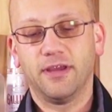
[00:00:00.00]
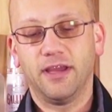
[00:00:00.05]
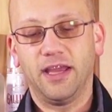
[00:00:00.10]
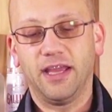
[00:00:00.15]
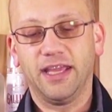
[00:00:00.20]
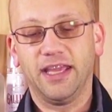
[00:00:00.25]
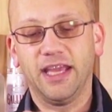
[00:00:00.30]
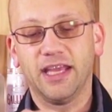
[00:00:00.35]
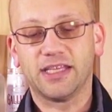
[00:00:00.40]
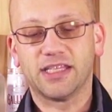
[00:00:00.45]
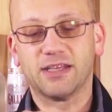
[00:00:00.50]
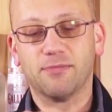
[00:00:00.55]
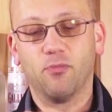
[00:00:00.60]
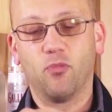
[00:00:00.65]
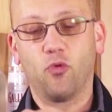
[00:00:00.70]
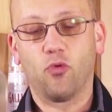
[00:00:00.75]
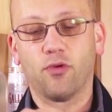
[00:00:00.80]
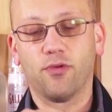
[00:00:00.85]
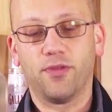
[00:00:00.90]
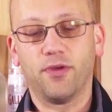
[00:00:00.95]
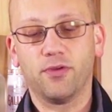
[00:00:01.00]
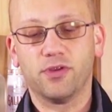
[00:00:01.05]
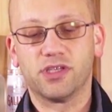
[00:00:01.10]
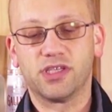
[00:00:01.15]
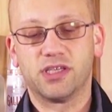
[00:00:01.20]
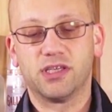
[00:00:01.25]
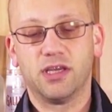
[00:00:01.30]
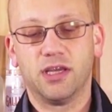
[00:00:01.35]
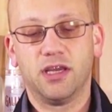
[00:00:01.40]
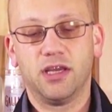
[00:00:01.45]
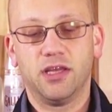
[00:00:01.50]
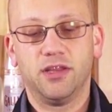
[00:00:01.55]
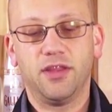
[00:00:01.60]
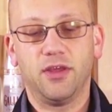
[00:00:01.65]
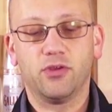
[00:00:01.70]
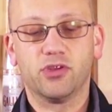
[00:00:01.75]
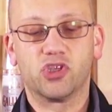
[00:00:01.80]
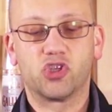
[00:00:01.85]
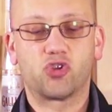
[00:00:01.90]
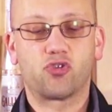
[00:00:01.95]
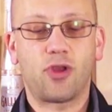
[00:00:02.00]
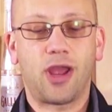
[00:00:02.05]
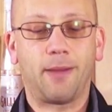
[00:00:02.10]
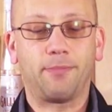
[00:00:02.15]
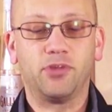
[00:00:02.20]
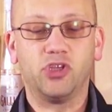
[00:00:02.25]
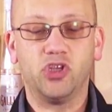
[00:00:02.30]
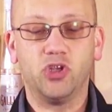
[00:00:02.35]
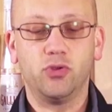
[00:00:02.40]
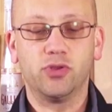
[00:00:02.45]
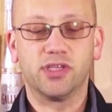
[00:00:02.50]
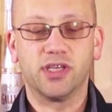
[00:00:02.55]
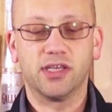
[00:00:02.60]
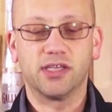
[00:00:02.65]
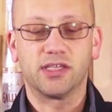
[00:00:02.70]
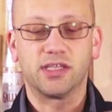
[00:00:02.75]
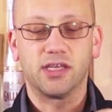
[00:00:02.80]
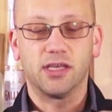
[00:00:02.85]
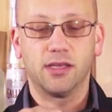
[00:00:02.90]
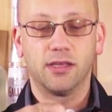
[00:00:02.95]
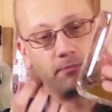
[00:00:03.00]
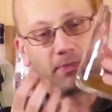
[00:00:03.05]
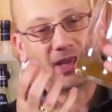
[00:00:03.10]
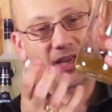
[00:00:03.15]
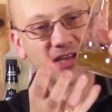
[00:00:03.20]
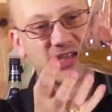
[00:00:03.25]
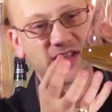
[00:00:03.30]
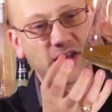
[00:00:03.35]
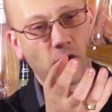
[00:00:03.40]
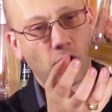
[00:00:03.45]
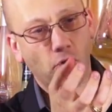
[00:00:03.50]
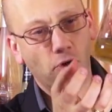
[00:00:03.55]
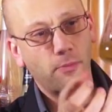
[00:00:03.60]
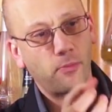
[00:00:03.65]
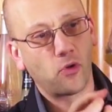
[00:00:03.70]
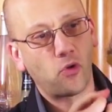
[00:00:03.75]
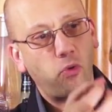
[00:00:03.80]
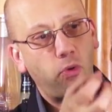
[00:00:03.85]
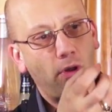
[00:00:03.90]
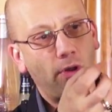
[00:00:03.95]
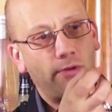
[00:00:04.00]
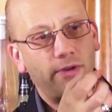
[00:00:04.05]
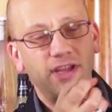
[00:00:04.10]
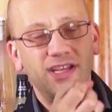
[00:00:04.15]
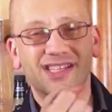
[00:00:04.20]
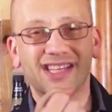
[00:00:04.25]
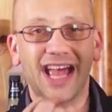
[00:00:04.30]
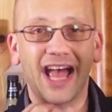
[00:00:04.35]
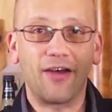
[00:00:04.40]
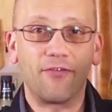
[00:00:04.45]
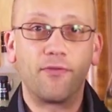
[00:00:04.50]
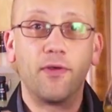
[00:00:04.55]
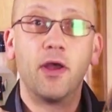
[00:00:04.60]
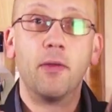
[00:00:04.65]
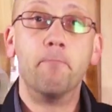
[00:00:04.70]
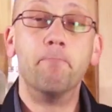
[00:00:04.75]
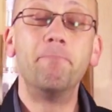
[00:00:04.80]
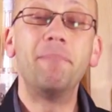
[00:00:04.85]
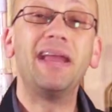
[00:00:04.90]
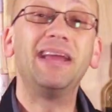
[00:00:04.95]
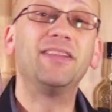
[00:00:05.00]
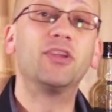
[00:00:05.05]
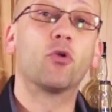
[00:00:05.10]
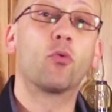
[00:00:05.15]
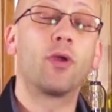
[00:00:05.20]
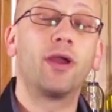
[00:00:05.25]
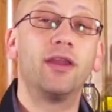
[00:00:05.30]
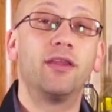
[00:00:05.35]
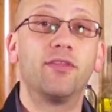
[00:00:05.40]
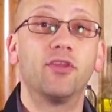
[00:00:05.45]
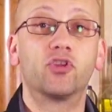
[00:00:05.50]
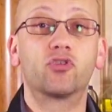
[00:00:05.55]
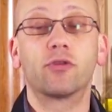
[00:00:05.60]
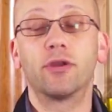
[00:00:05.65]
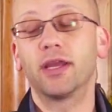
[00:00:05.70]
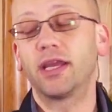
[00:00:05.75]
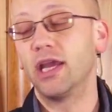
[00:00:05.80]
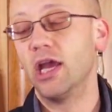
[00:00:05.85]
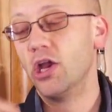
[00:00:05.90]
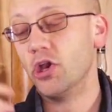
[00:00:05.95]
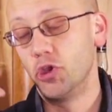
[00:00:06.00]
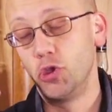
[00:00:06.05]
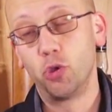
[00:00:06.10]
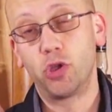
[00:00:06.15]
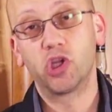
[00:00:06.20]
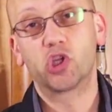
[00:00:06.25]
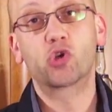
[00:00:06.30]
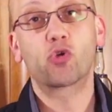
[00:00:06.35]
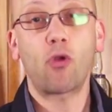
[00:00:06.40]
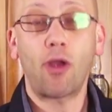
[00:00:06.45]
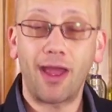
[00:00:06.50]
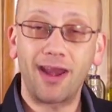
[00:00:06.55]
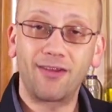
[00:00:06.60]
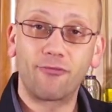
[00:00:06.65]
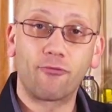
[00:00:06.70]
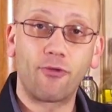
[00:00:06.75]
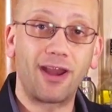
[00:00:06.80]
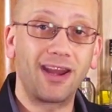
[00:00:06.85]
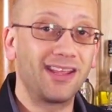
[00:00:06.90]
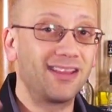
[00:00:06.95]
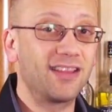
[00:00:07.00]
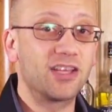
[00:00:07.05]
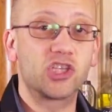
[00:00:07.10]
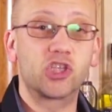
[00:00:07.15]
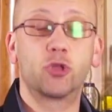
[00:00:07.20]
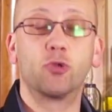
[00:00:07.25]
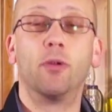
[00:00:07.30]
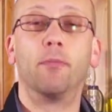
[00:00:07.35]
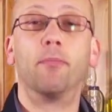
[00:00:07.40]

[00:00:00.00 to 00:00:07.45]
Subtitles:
and get some more of those trapped juices. Because the herbal qualities have made their way into the drink, you could try running this through